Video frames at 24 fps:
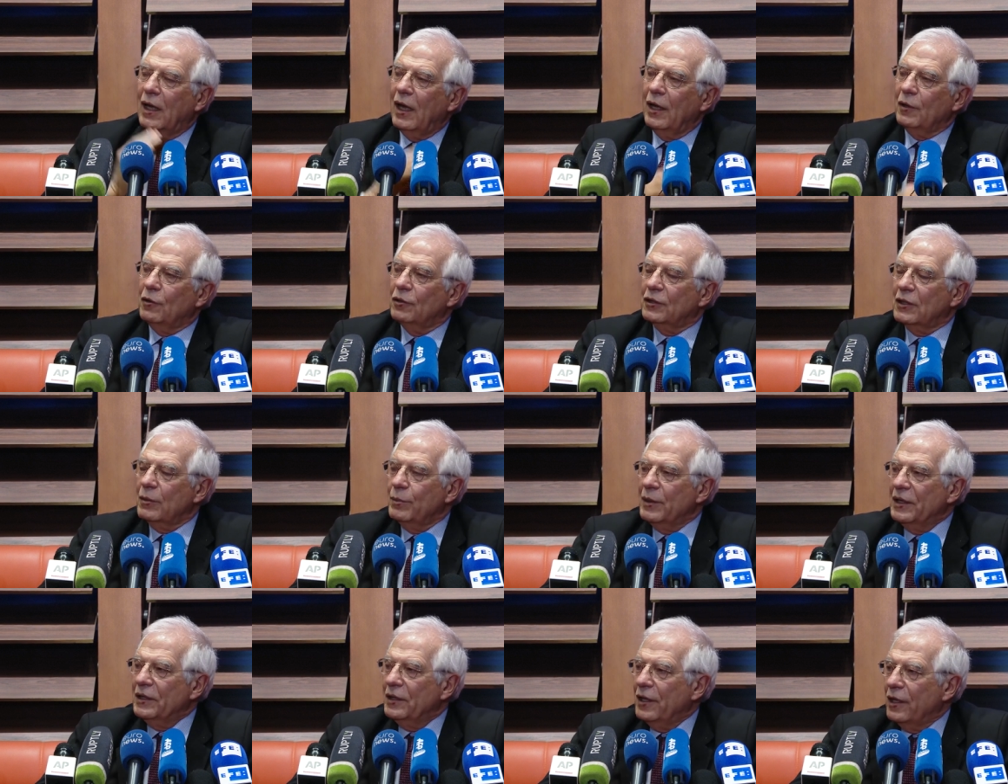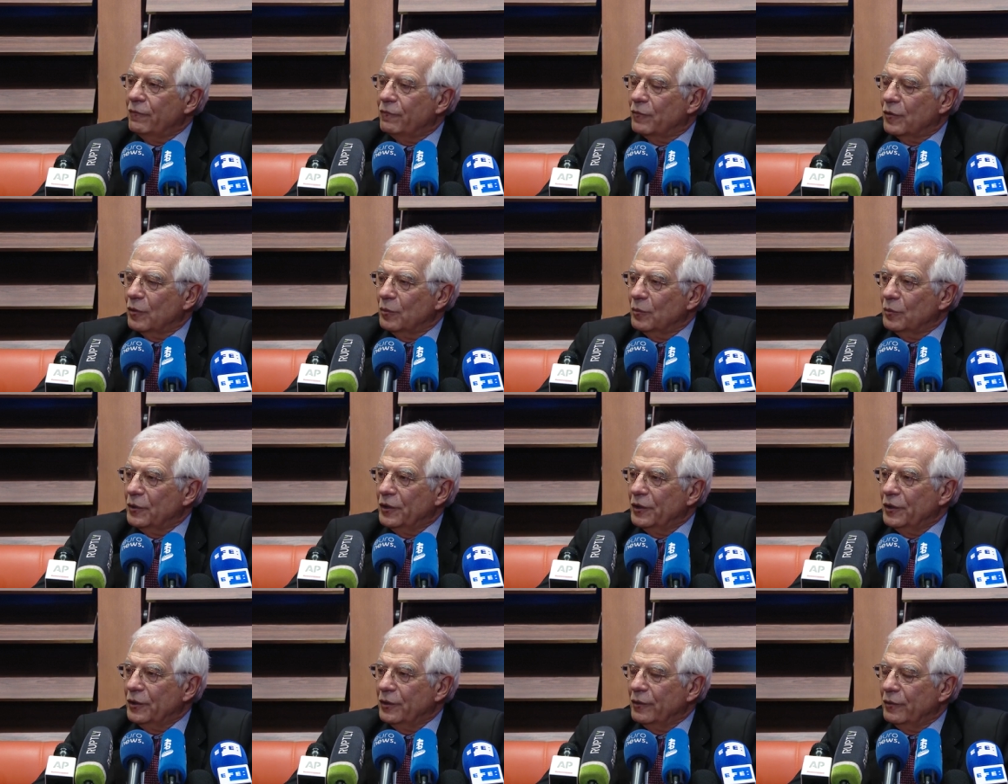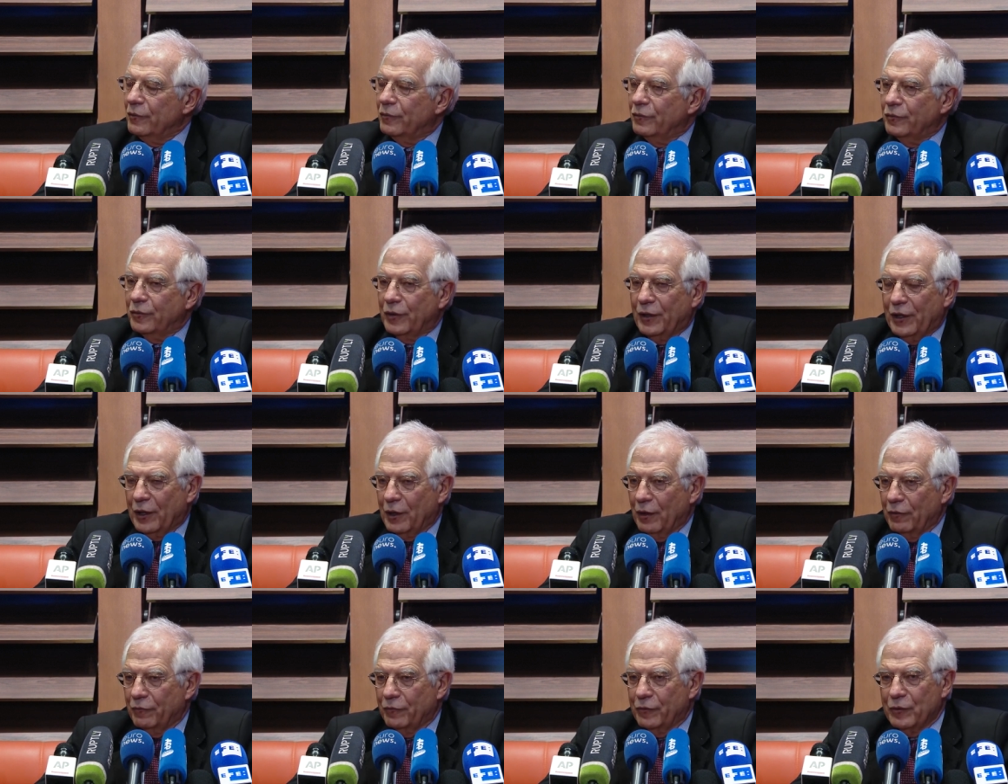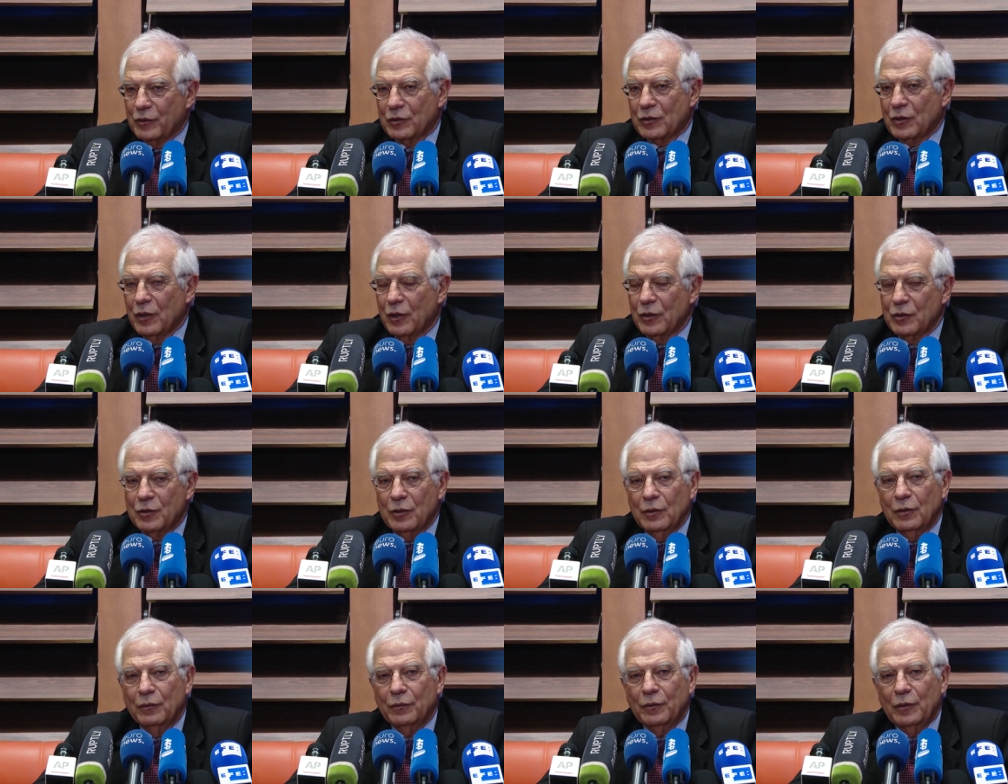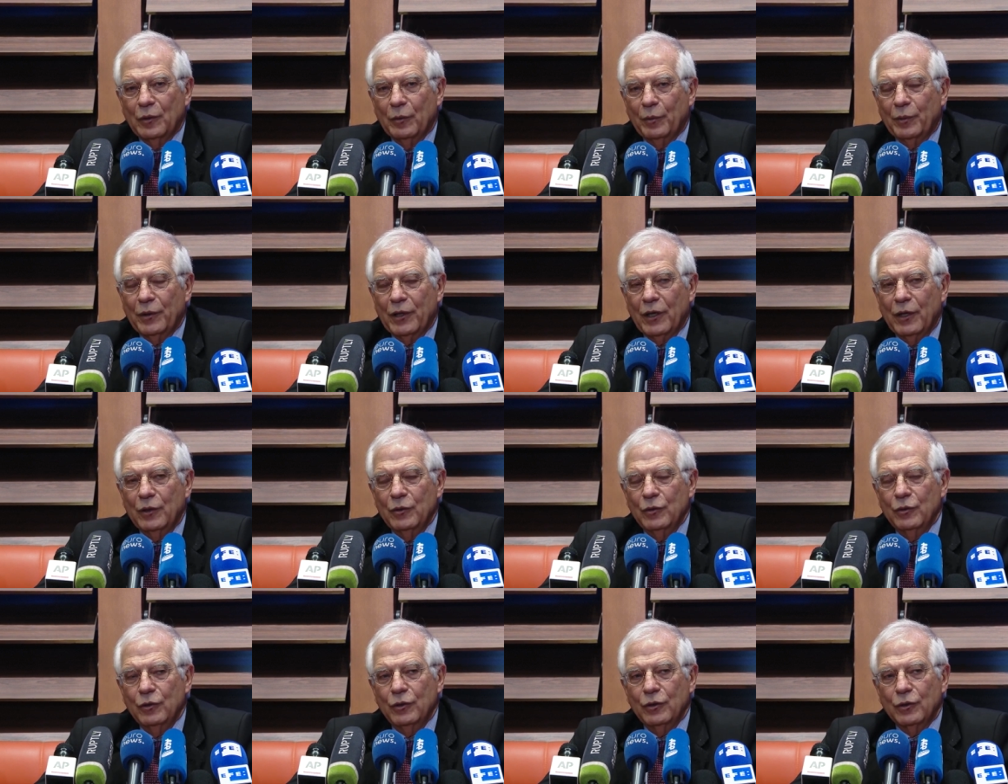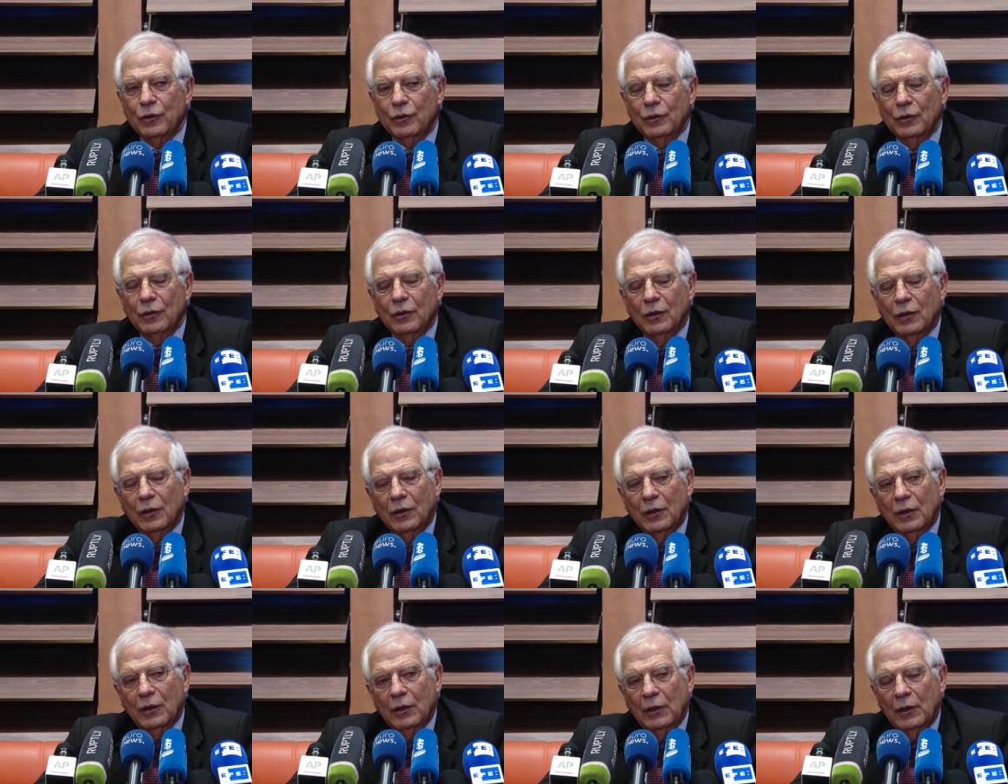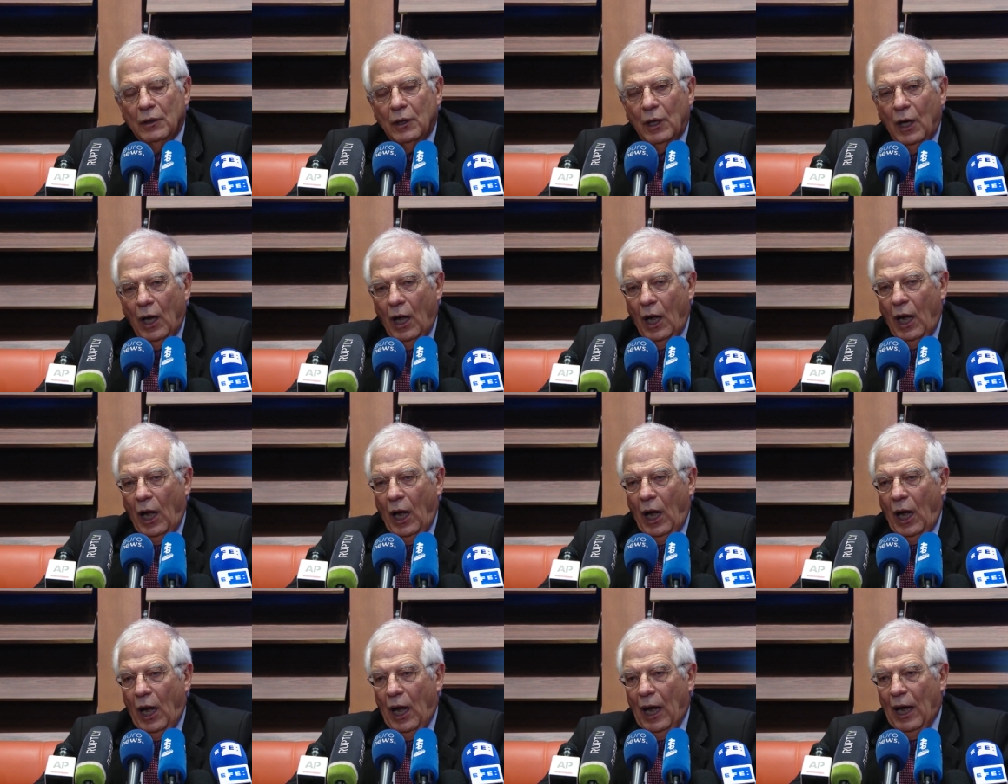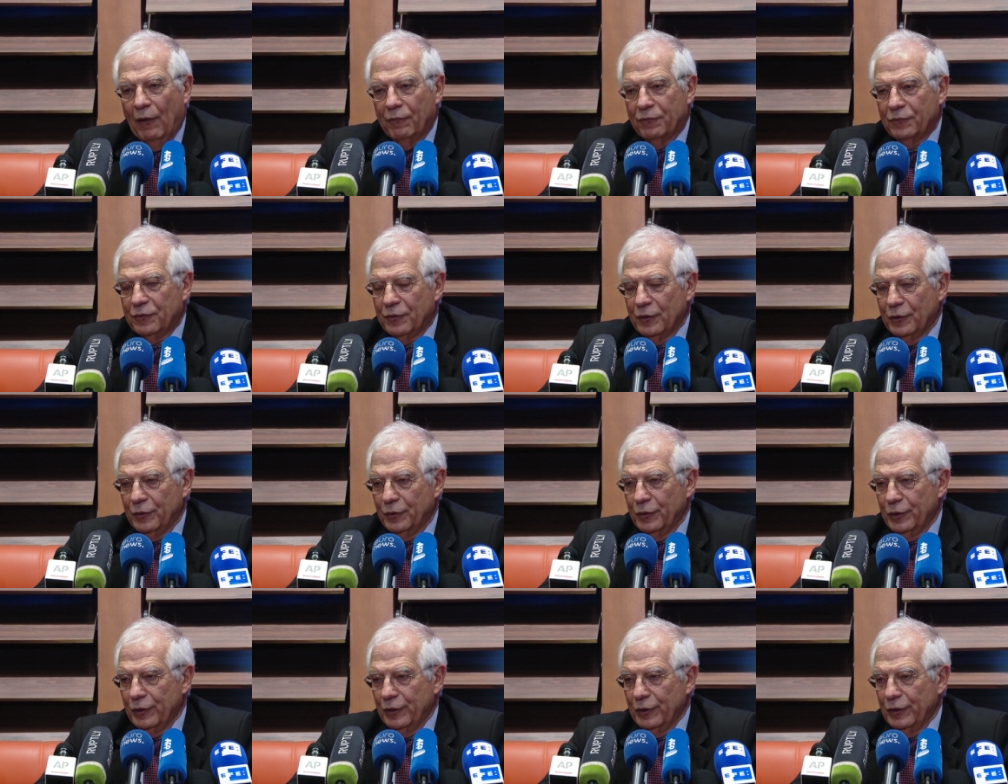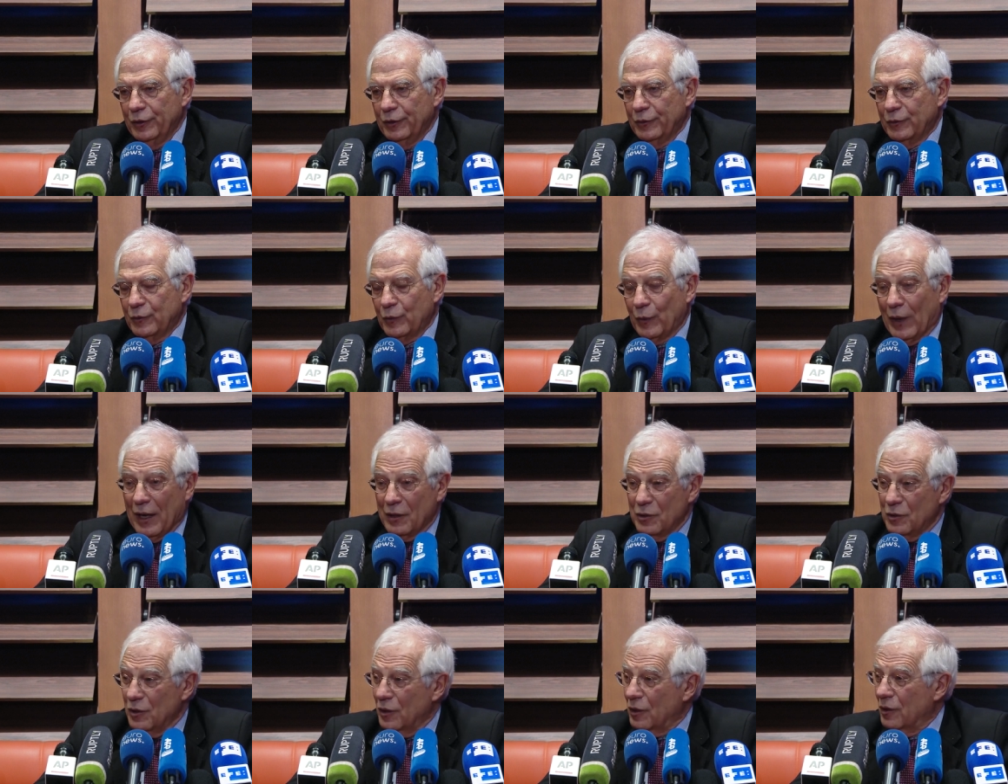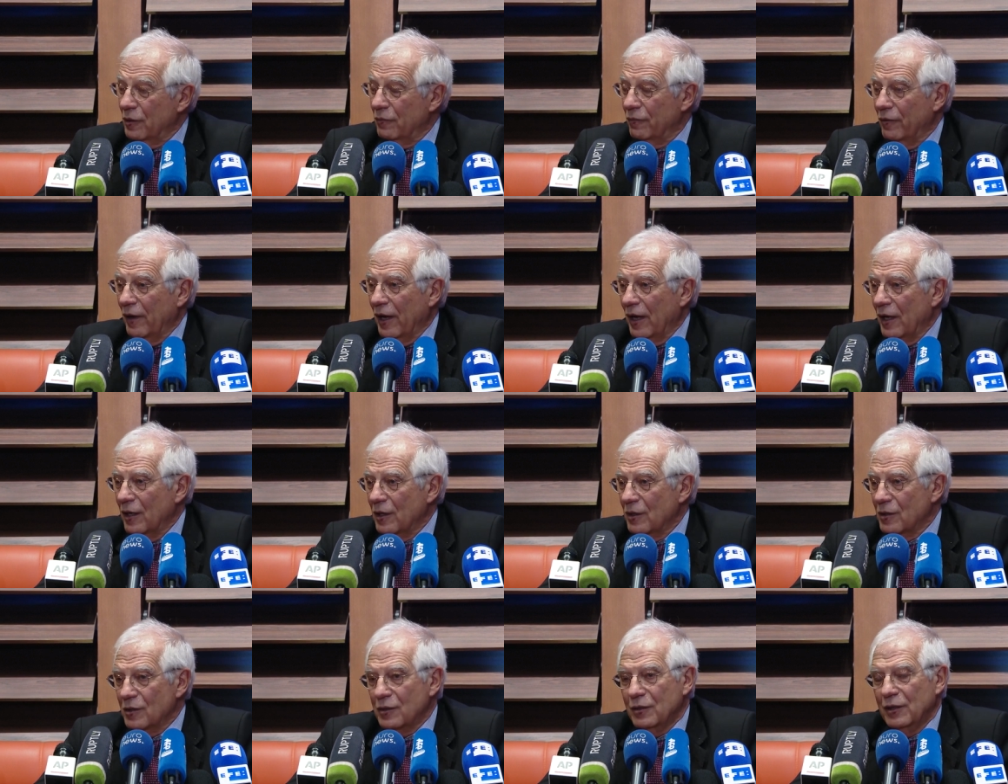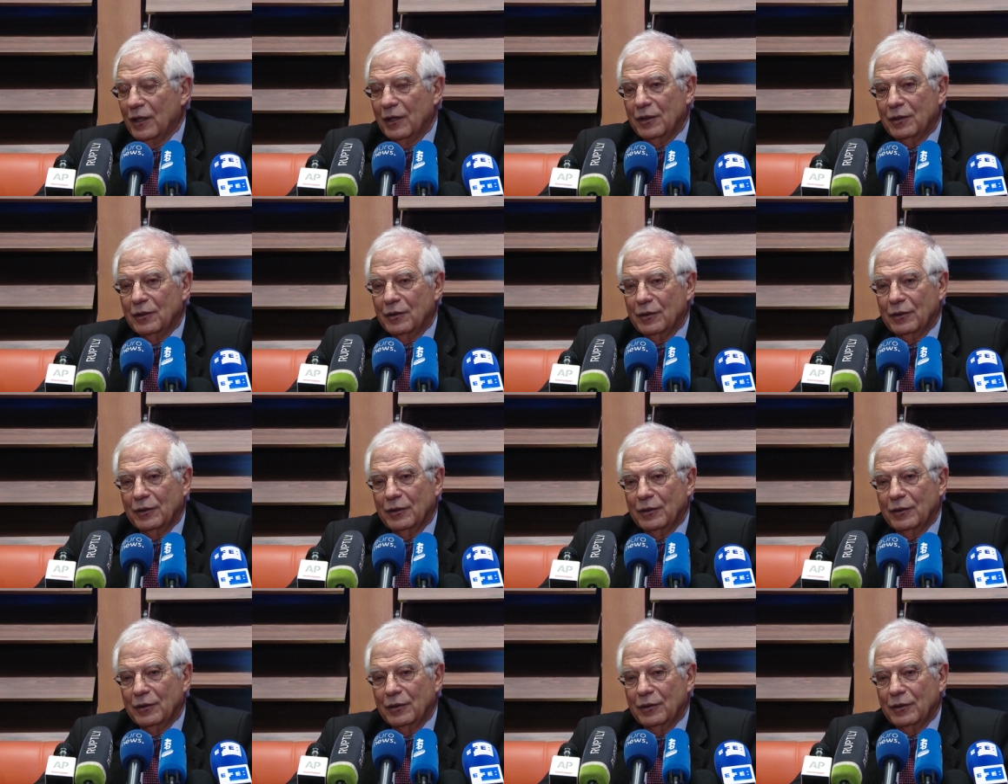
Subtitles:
I got a mandate from the Foreign Affairs Council of the European Union after the tragic events that